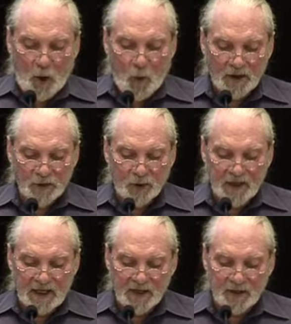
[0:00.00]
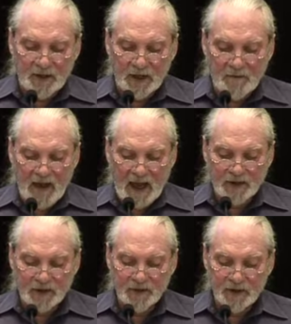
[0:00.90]
One could easily
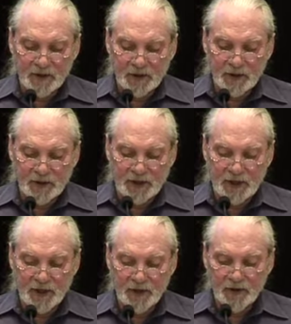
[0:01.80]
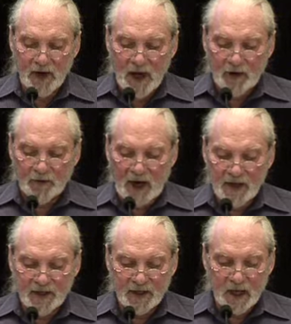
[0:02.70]
imagine such a cheer
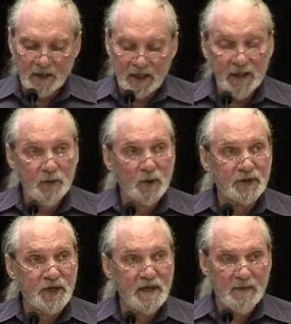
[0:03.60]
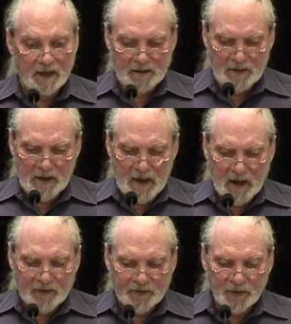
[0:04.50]
rising on Iwo Jima
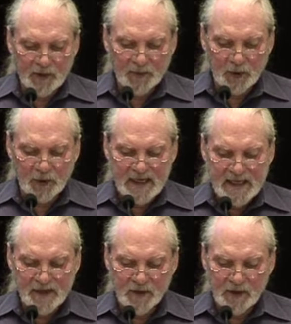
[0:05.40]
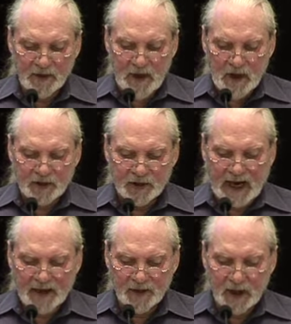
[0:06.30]
from the Marines
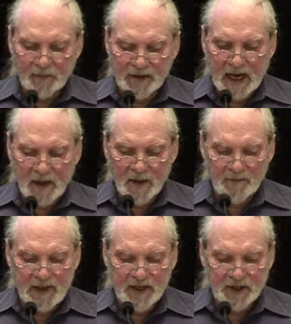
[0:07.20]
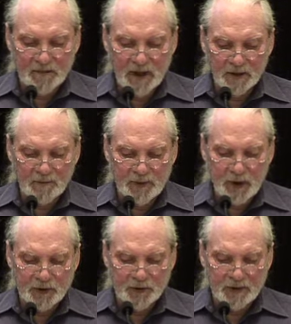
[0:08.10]
scattered up and down the beach among the
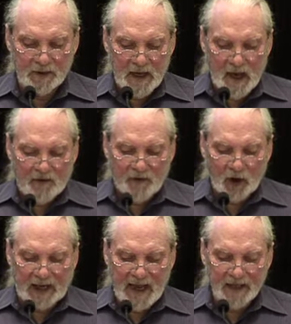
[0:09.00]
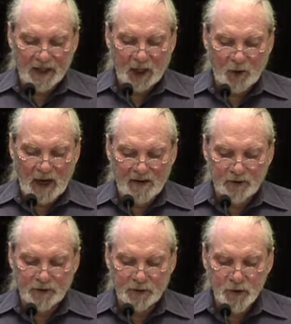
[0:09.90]
putrid, volcanic
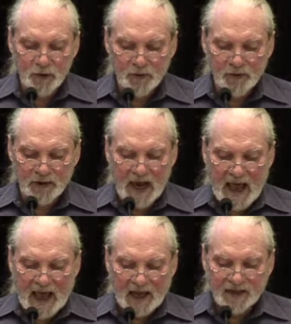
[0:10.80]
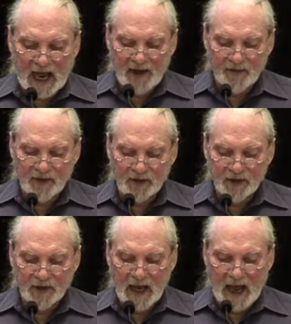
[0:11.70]
gravel dunes as half a
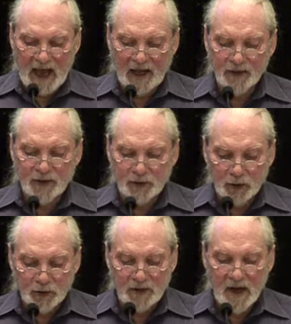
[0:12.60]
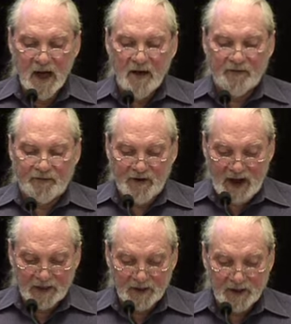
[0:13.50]
dozen guys stood,
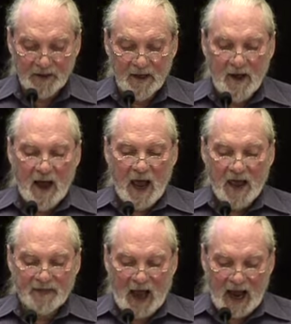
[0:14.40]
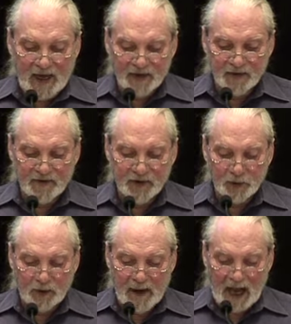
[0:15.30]
finally, at the heights of
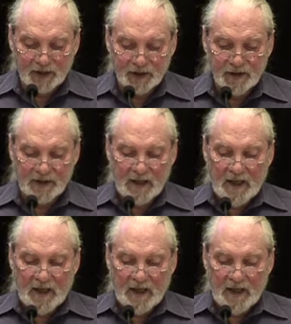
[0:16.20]
Suribachi,